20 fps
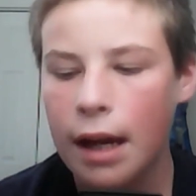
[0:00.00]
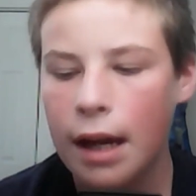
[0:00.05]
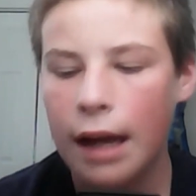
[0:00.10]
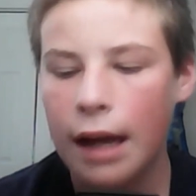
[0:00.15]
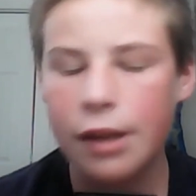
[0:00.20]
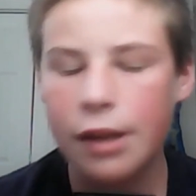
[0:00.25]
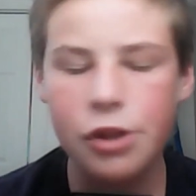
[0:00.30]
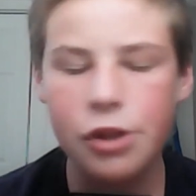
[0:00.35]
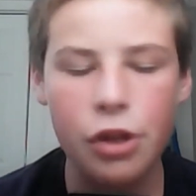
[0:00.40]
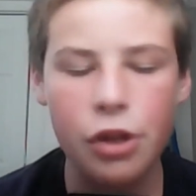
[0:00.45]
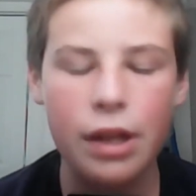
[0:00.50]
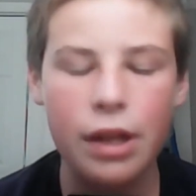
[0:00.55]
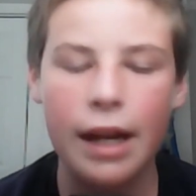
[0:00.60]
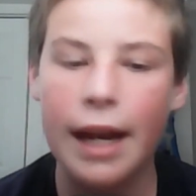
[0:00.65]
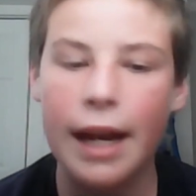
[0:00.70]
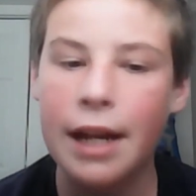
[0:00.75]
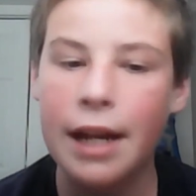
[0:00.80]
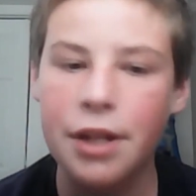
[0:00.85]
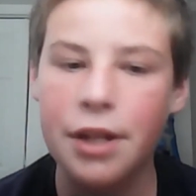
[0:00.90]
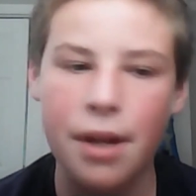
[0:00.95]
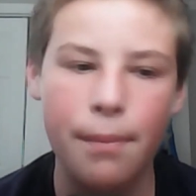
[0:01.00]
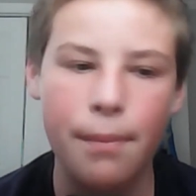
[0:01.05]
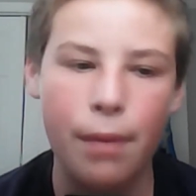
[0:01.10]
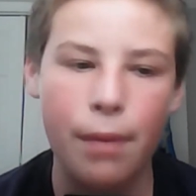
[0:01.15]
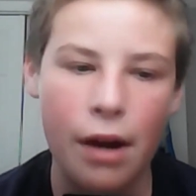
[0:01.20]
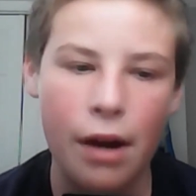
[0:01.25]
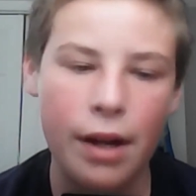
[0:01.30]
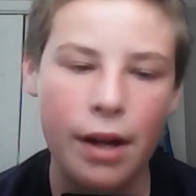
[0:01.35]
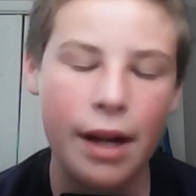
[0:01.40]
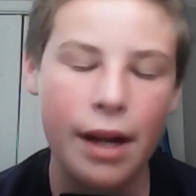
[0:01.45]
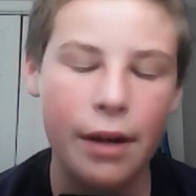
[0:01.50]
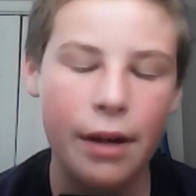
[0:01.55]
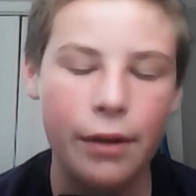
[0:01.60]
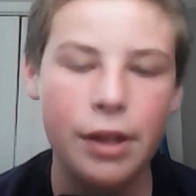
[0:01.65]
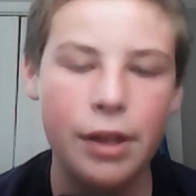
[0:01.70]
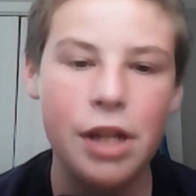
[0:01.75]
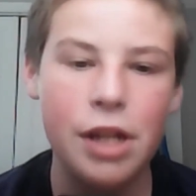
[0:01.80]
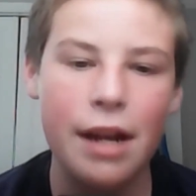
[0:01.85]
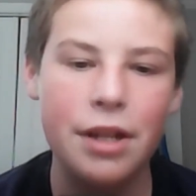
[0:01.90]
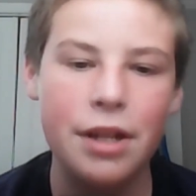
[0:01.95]
I just don't think getting
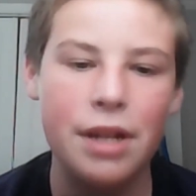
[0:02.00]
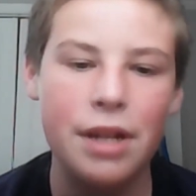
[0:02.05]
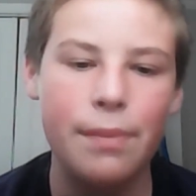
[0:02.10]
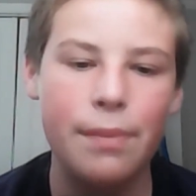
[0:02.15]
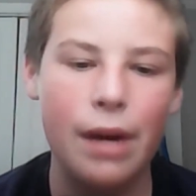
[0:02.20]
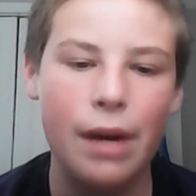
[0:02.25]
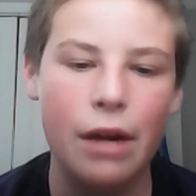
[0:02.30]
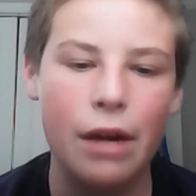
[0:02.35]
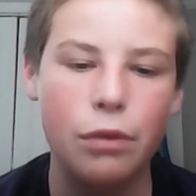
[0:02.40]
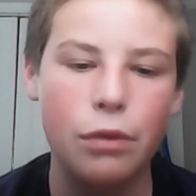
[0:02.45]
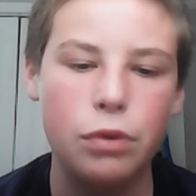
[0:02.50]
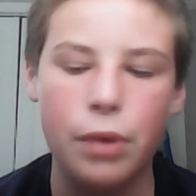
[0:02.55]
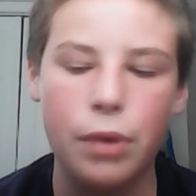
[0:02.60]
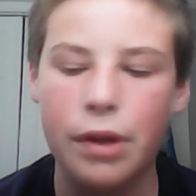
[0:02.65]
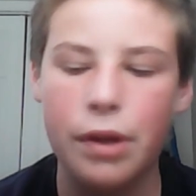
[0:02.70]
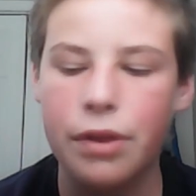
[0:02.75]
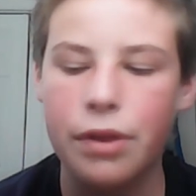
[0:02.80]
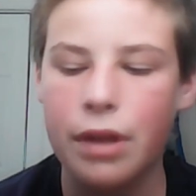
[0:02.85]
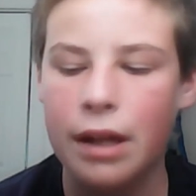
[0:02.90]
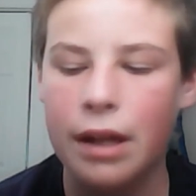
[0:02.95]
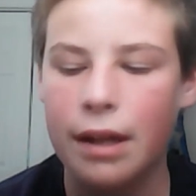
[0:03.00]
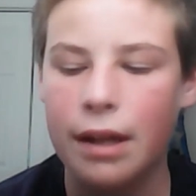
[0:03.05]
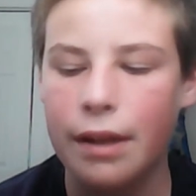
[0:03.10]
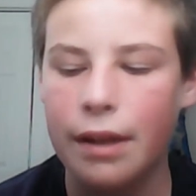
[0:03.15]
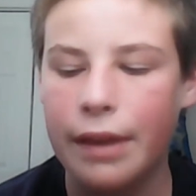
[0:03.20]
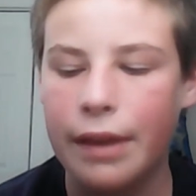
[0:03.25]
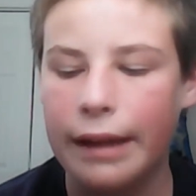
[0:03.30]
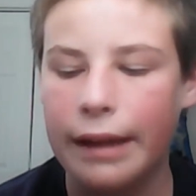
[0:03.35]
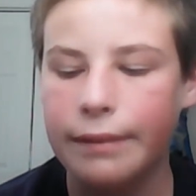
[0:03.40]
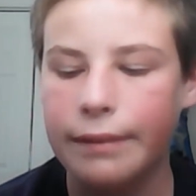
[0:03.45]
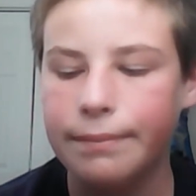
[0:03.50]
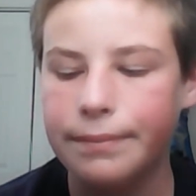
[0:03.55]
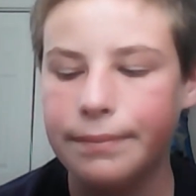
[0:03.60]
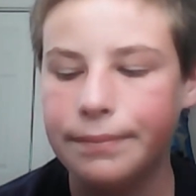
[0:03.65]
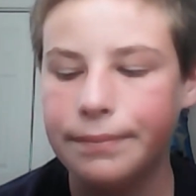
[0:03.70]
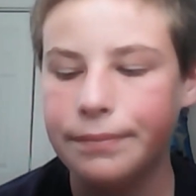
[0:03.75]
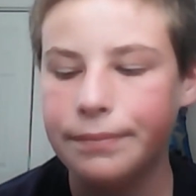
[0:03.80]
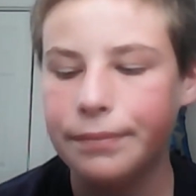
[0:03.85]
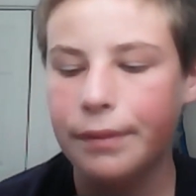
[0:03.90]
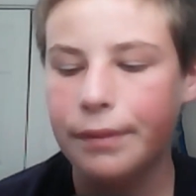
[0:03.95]
rid of A.J. Brown was worth that
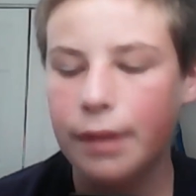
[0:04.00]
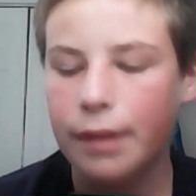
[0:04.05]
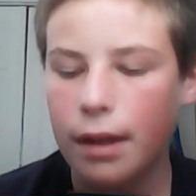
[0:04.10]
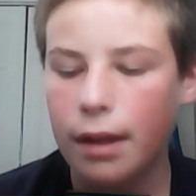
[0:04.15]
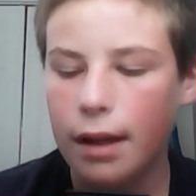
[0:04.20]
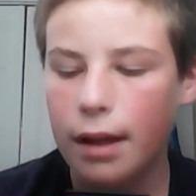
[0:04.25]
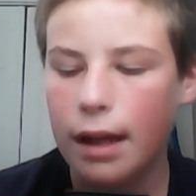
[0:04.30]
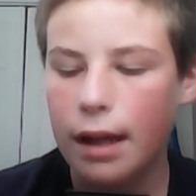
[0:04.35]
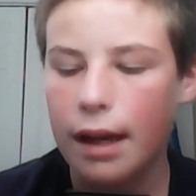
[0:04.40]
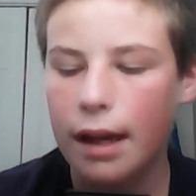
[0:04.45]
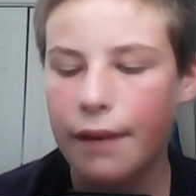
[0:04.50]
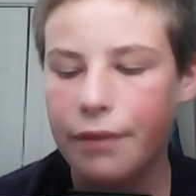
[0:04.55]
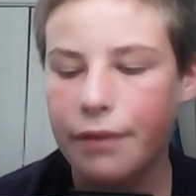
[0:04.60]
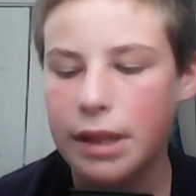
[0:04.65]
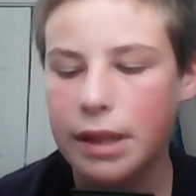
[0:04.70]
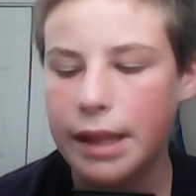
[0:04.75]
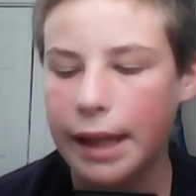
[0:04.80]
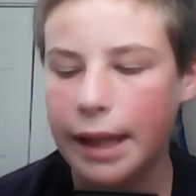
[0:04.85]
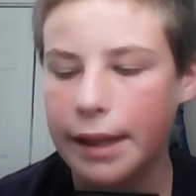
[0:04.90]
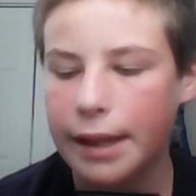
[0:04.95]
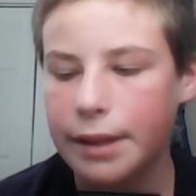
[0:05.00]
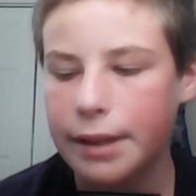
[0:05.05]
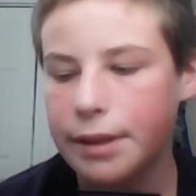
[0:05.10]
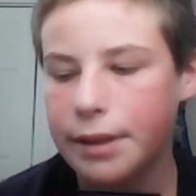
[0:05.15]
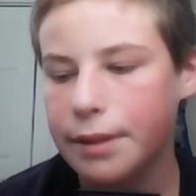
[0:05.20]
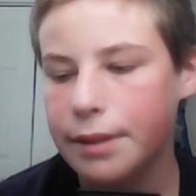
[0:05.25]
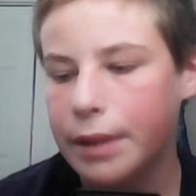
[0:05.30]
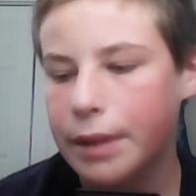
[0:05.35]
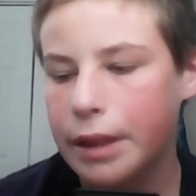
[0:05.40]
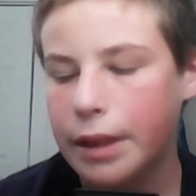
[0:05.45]
for the Titans.